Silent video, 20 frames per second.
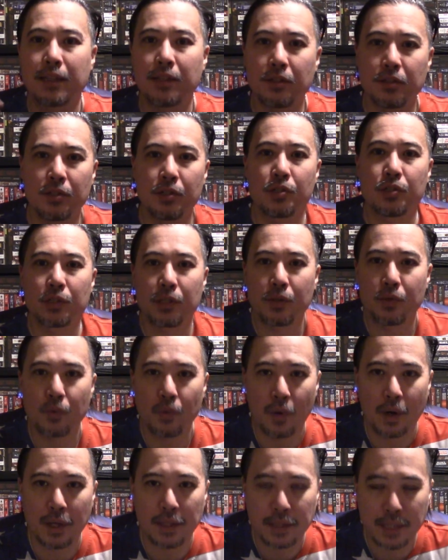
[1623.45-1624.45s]
there's usually
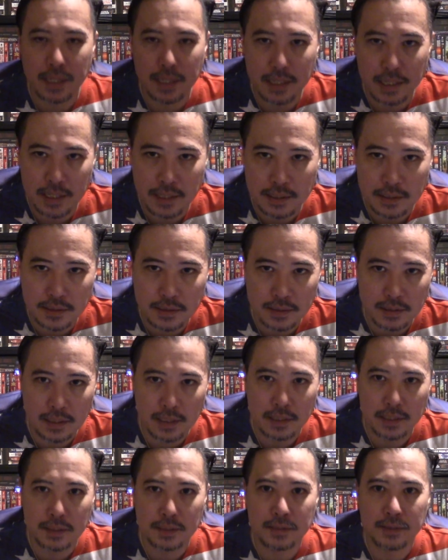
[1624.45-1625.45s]
one that
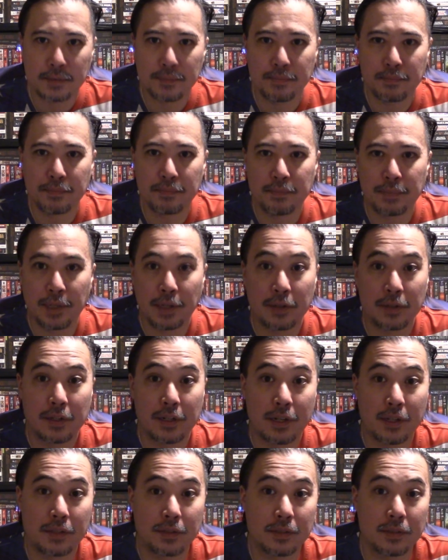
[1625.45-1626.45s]
is bigger than
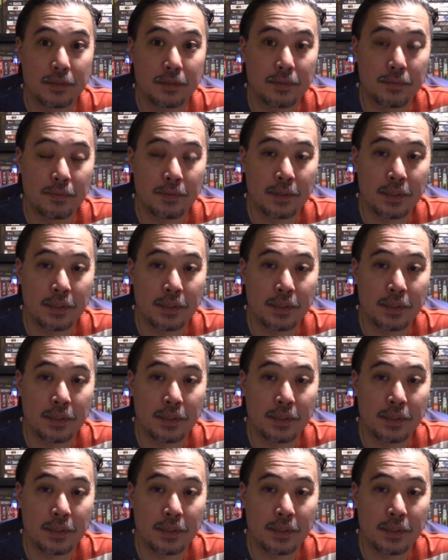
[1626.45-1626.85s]
others.